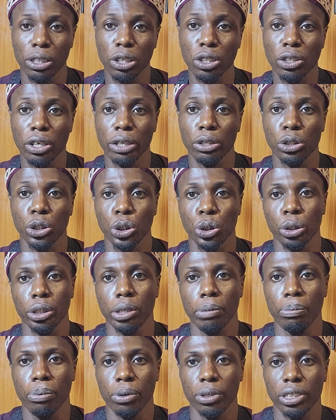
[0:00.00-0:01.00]
I'm just trying to show
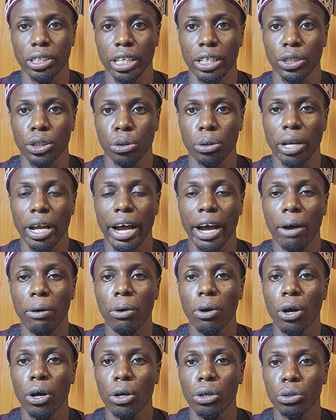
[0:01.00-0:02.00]
you the process and show you how